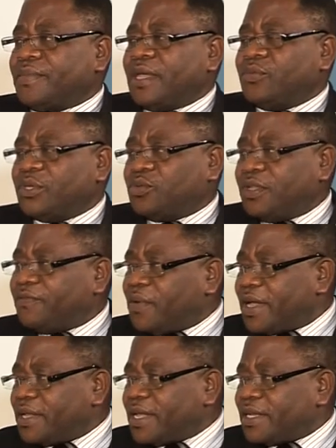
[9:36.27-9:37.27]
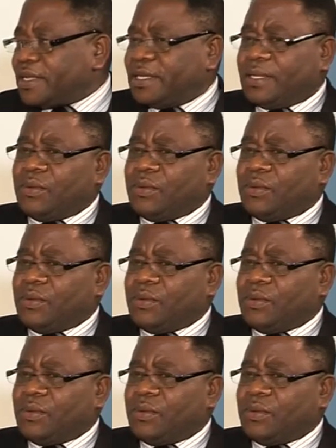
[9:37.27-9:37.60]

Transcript: And we shouldn't forget that